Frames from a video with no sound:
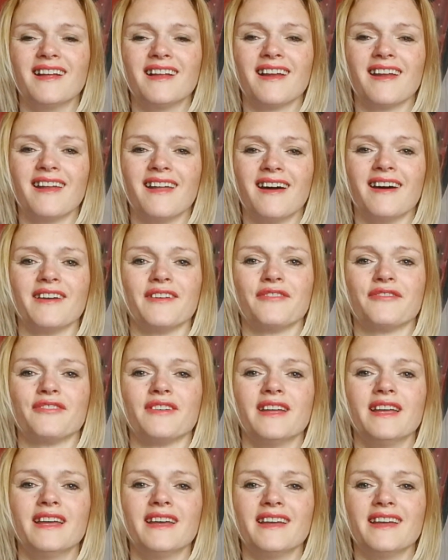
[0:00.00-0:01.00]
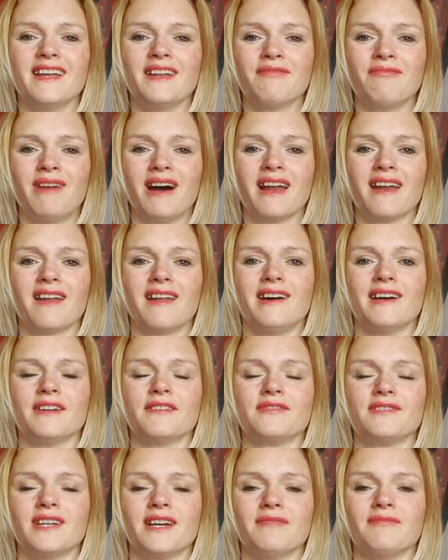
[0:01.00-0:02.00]
life, in my
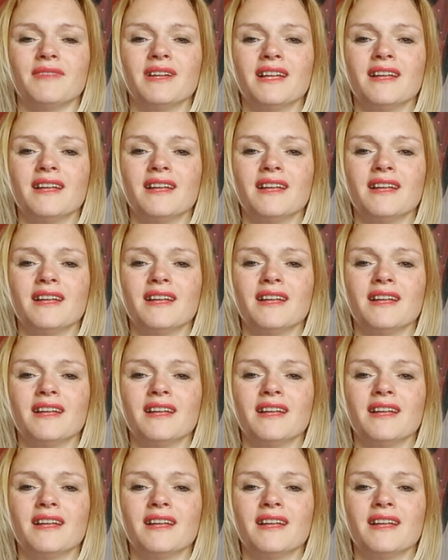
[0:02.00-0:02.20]
lifetime.